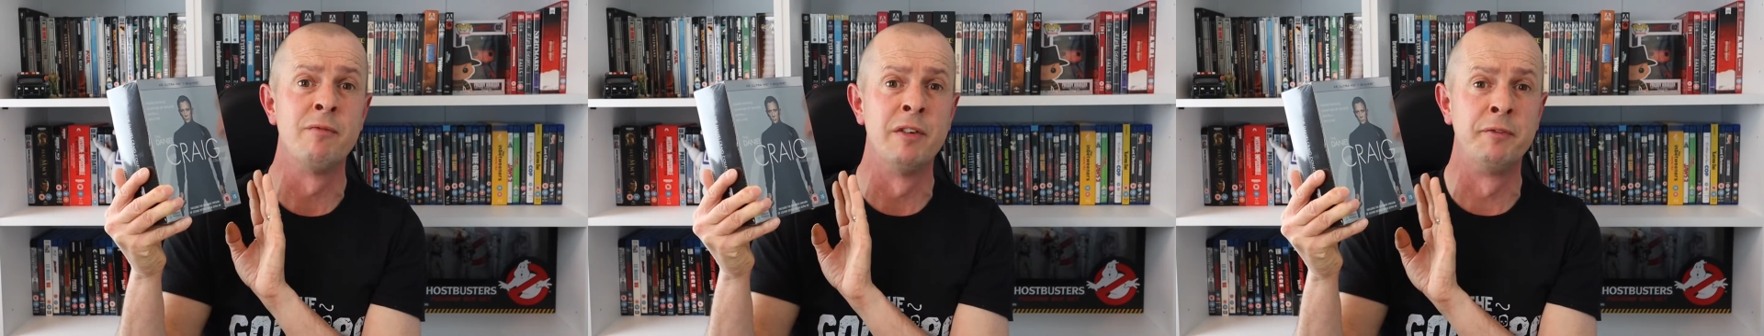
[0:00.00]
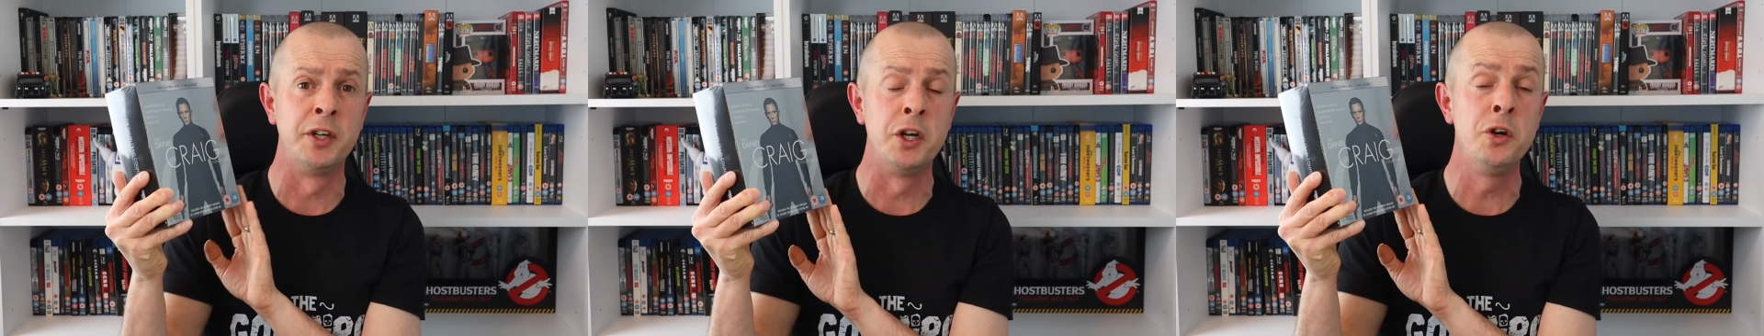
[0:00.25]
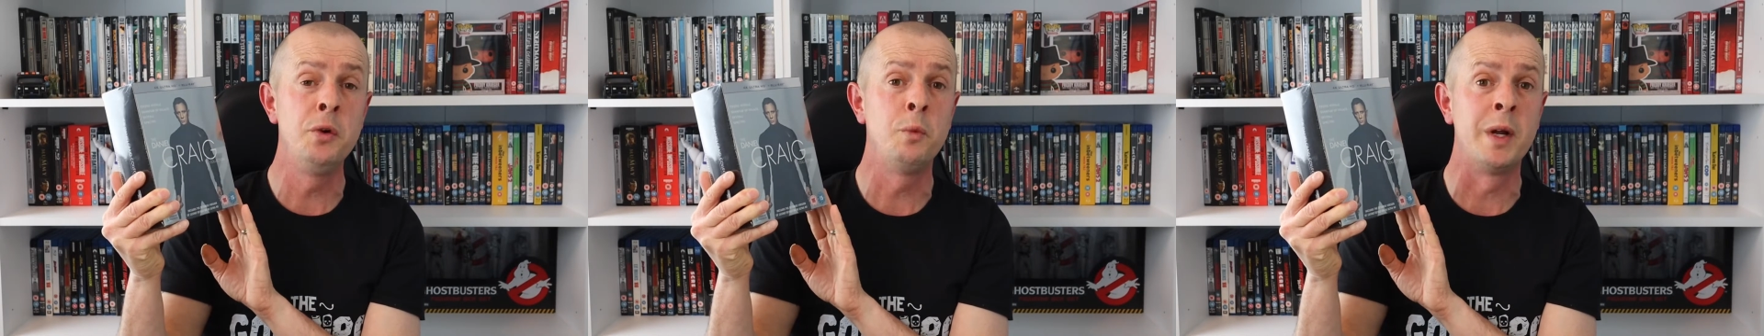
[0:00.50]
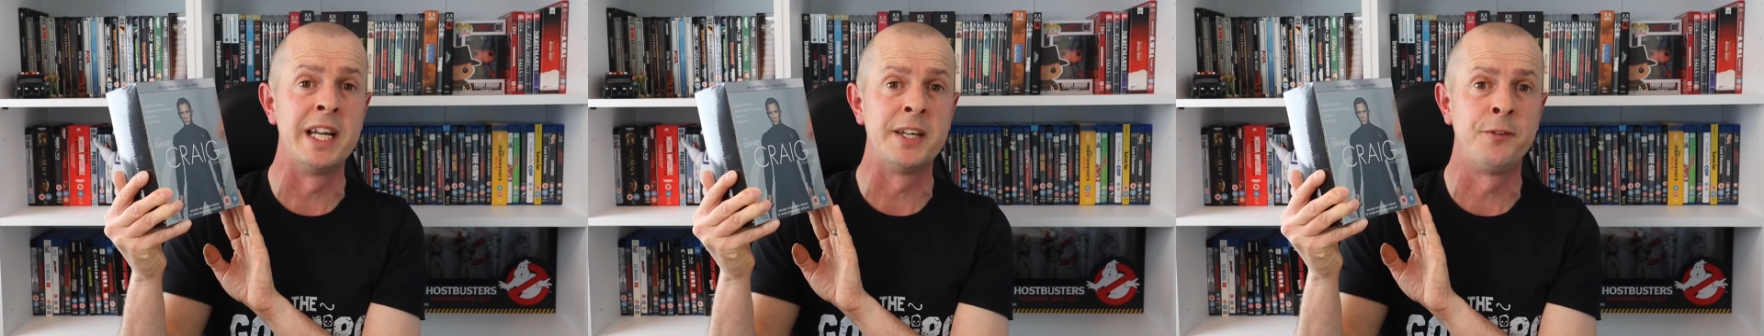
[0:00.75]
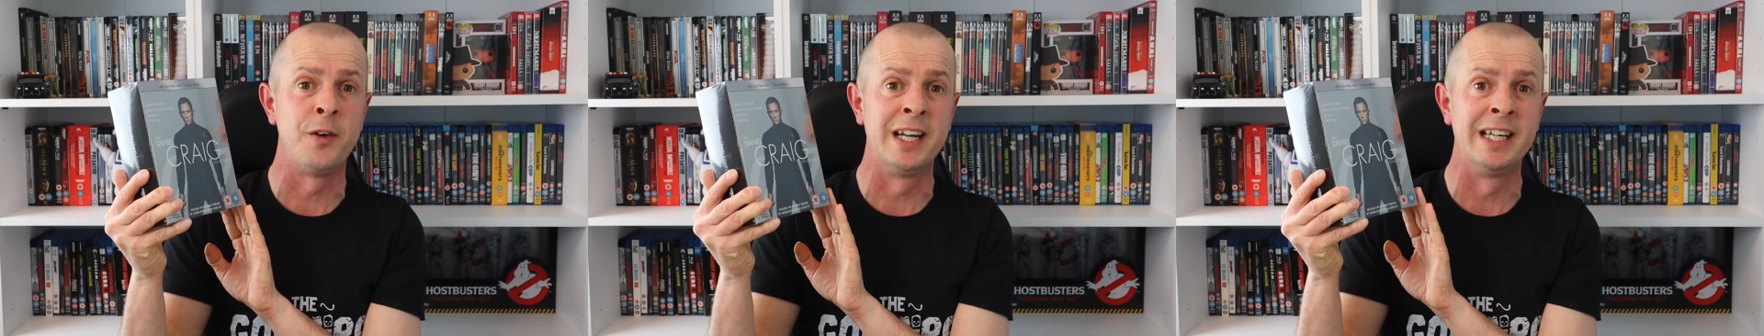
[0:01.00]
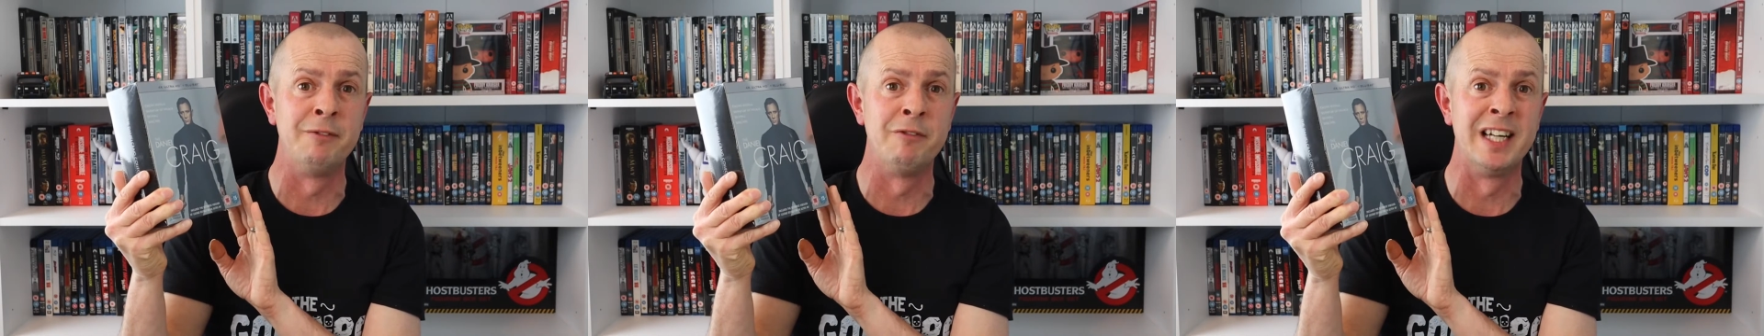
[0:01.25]
review when it's
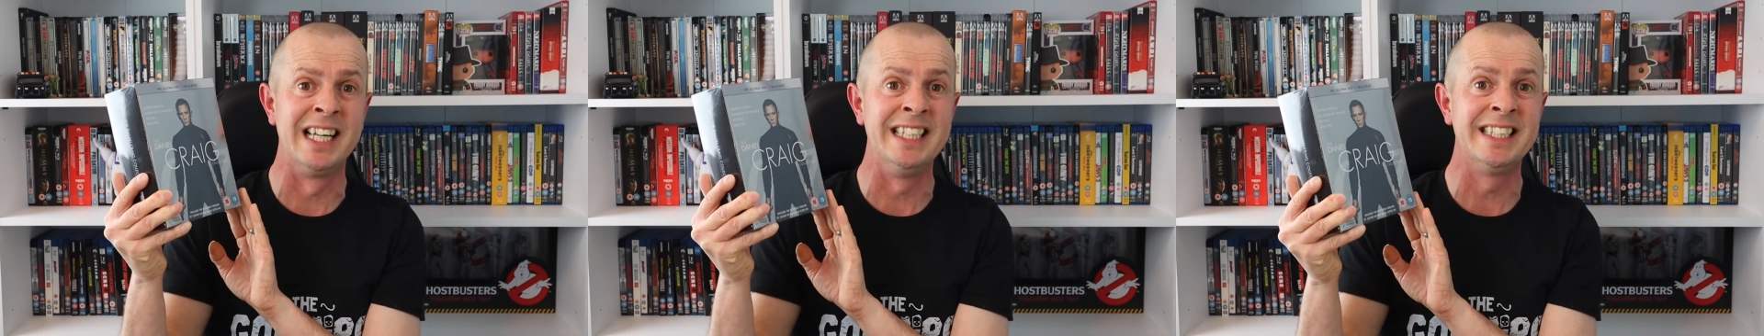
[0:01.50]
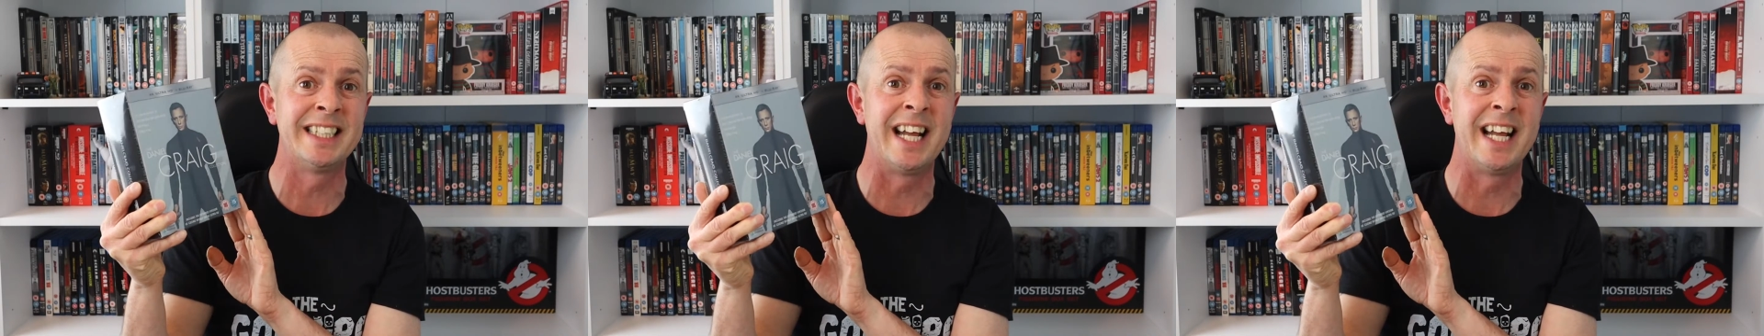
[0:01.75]
finally released,